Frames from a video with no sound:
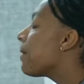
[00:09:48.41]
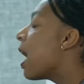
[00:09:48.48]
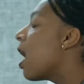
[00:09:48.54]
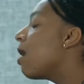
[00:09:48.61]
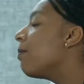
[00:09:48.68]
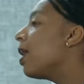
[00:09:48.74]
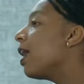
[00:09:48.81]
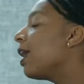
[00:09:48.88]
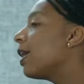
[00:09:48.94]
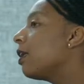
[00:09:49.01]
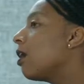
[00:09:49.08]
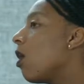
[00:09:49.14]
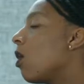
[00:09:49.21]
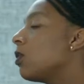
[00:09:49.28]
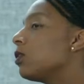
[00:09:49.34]
Um,
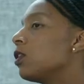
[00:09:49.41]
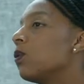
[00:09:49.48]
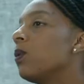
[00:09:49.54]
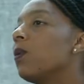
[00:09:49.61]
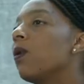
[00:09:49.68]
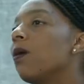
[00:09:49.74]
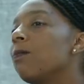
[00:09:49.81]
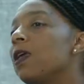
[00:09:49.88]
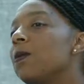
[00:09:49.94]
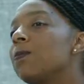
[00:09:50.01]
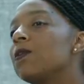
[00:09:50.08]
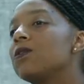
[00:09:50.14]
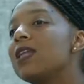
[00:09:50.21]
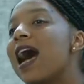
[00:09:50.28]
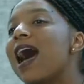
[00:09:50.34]
and also we want
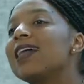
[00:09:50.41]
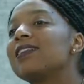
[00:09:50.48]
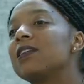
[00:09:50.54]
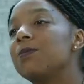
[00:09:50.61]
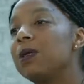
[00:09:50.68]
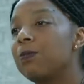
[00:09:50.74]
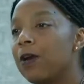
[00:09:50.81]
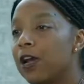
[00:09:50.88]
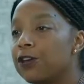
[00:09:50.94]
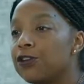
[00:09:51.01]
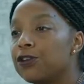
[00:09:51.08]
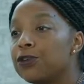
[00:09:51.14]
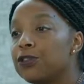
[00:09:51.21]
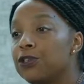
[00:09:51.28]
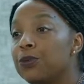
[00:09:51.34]
people not to be
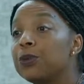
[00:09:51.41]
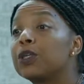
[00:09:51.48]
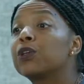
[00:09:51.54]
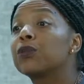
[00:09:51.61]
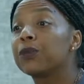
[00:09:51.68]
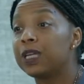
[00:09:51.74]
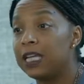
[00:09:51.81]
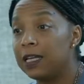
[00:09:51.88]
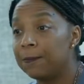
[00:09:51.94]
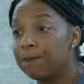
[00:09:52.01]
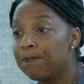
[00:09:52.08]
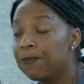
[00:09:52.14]
pressured to agree.